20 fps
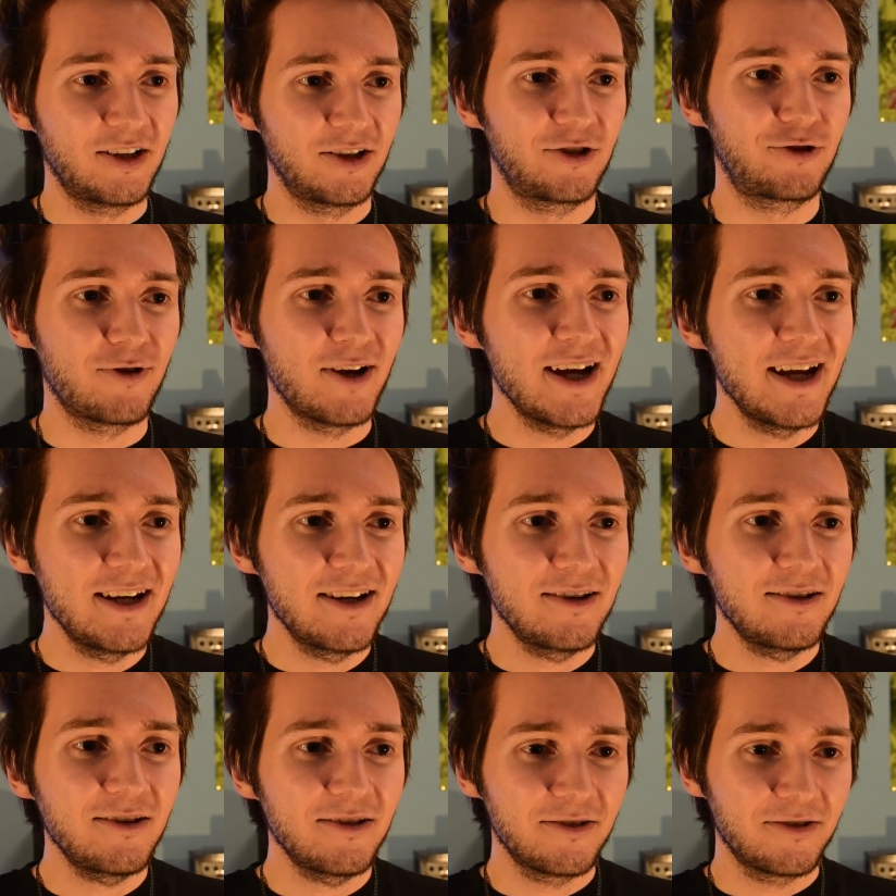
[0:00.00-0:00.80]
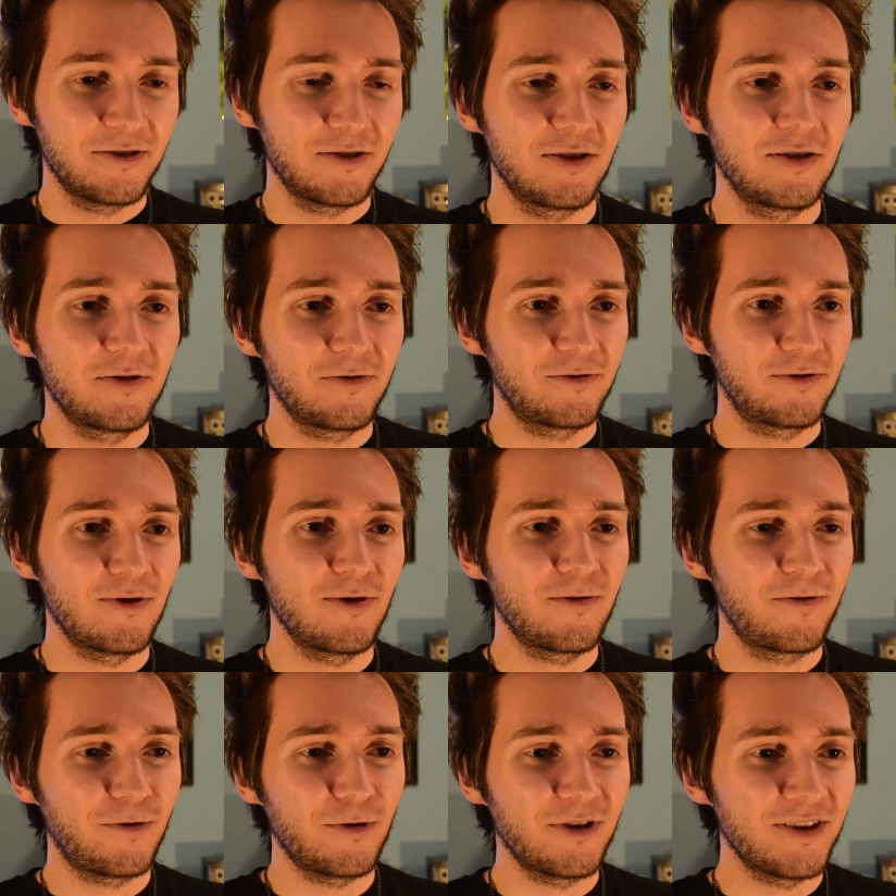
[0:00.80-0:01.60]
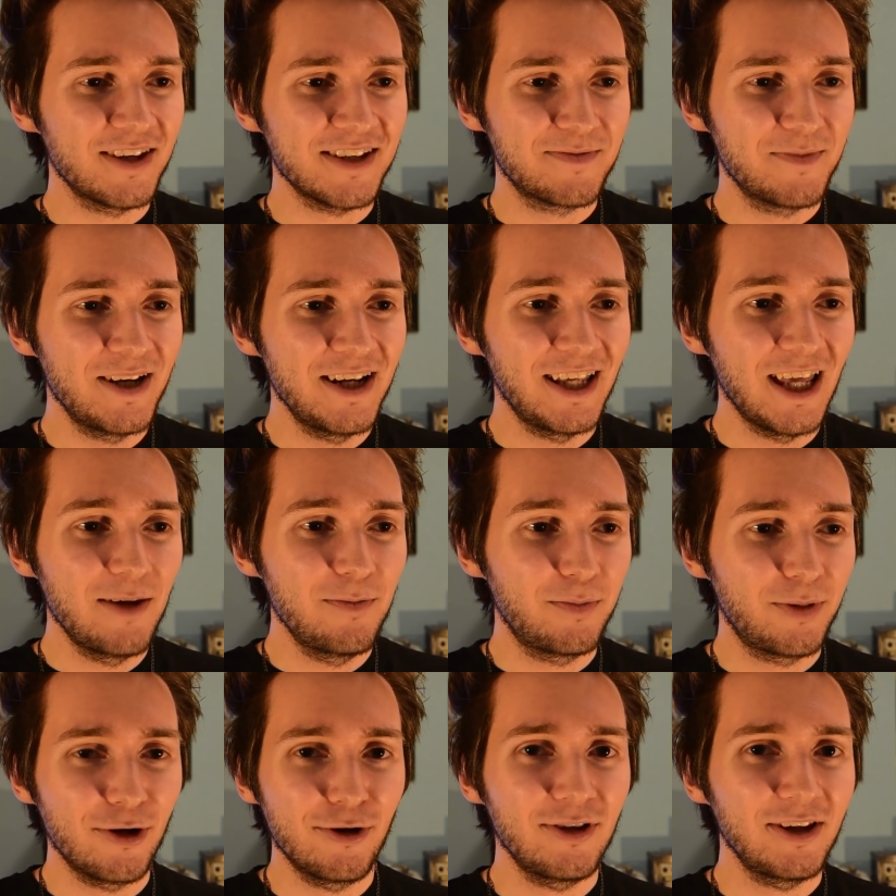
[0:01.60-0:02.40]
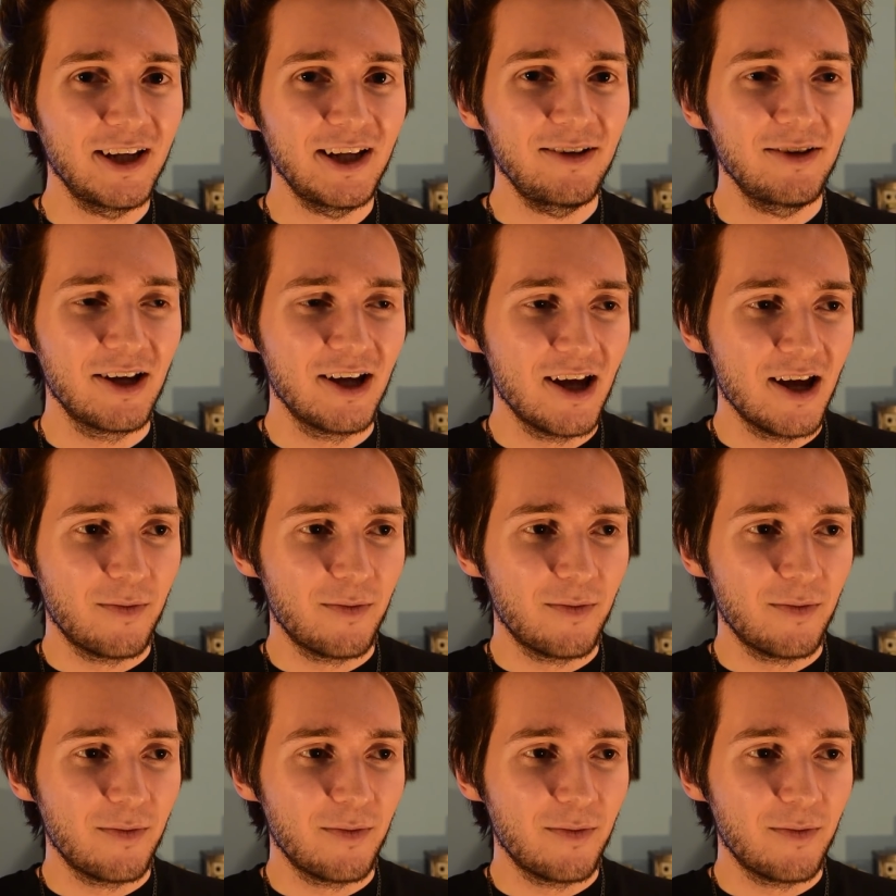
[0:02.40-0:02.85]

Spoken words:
drain for this minigame purely,